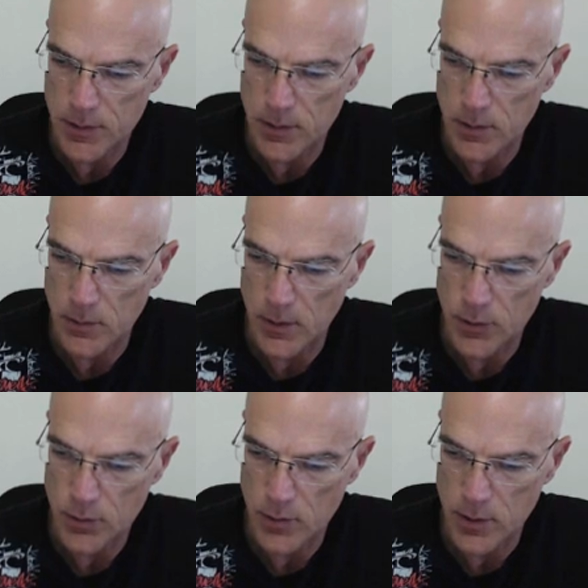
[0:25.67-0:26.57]

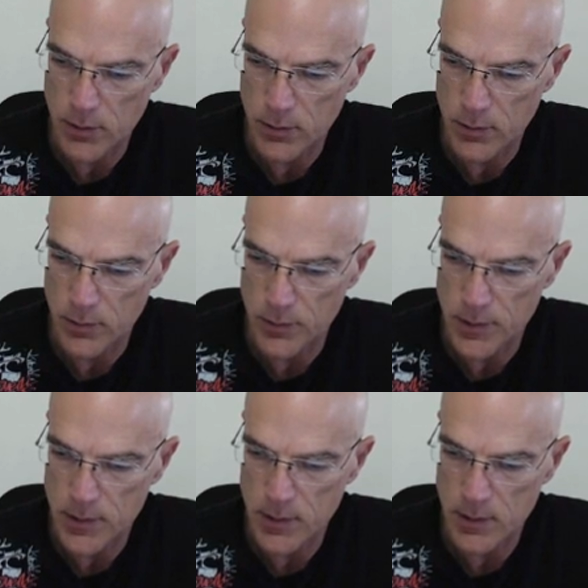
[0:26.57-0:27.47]
eventually
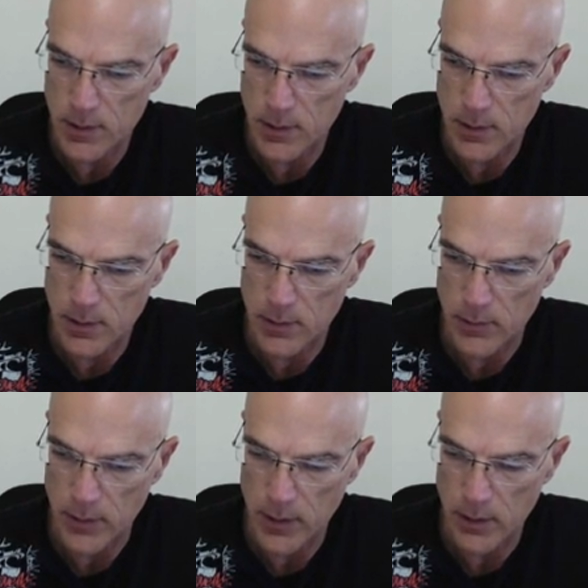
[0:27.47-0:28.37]
introduce a
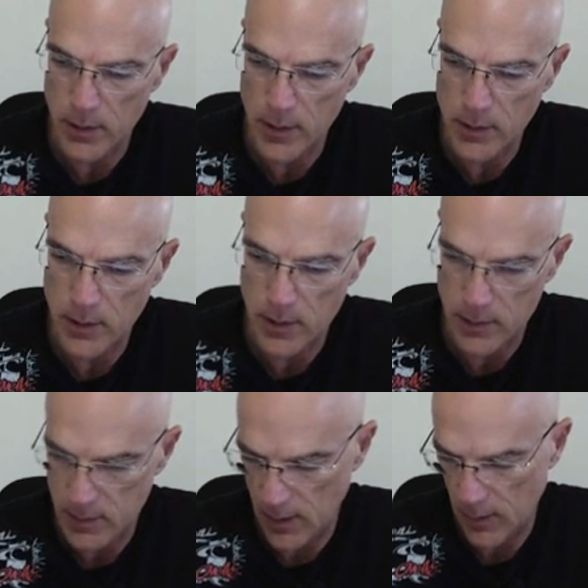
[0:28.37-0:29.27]
real data
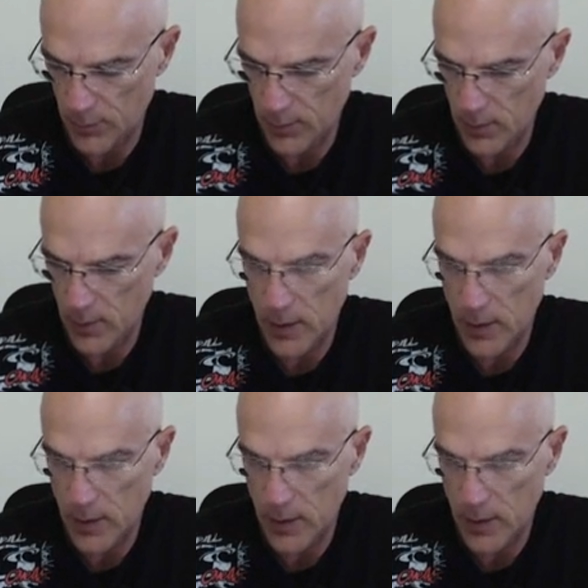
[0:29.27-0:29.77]
example